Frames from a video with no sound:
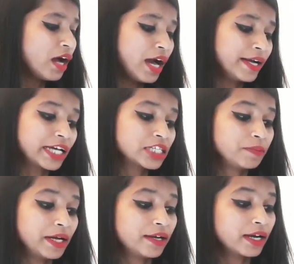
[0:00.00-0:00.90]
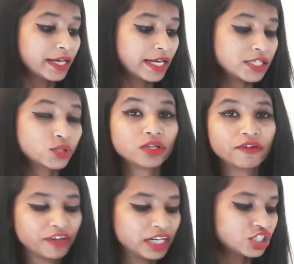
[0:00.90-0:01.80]
aunt explained her case to the
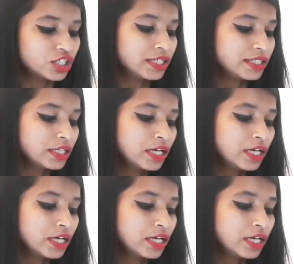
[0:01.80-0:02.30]
villagers,